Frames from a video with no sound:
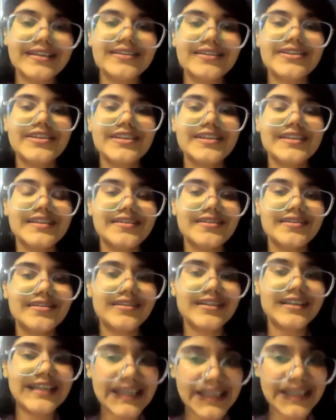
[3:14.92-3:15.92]
She's
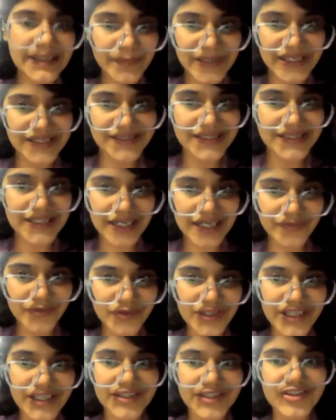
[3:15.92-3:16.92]
a Delhi-based
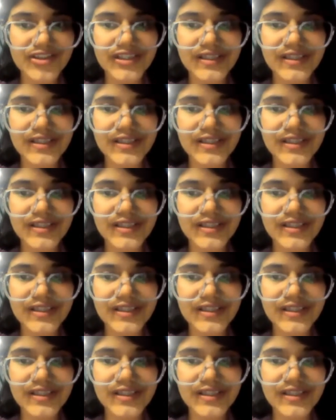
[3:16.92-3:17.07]
advocate.